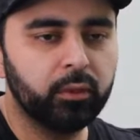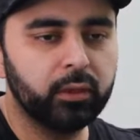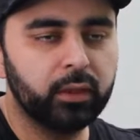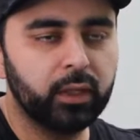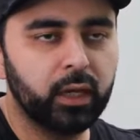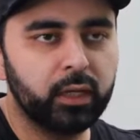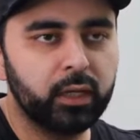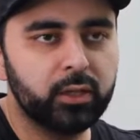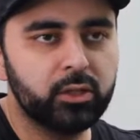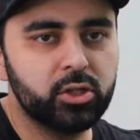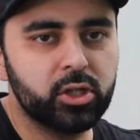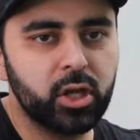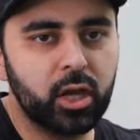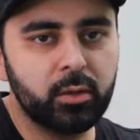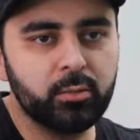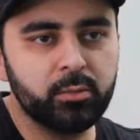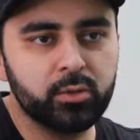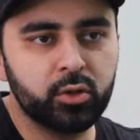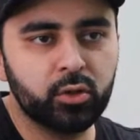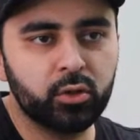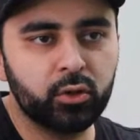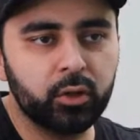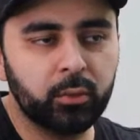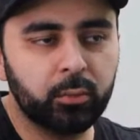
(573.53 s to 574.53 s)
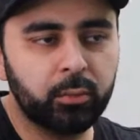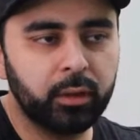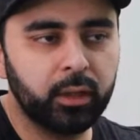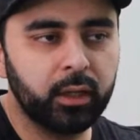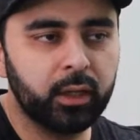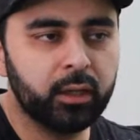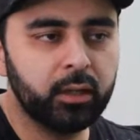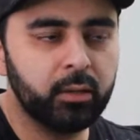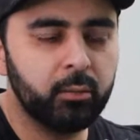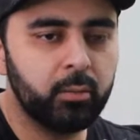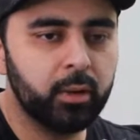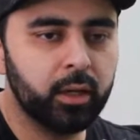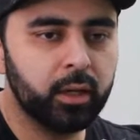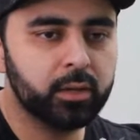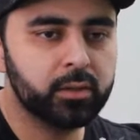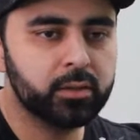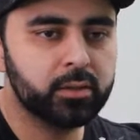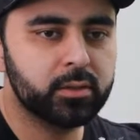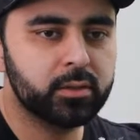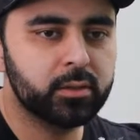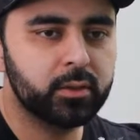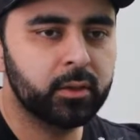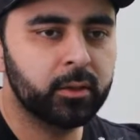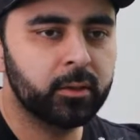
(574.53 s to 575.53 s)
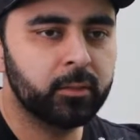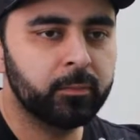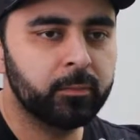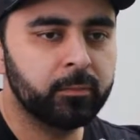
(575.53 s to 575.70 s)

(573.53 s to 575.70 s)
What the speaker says: Yeah, James could have been in the mix,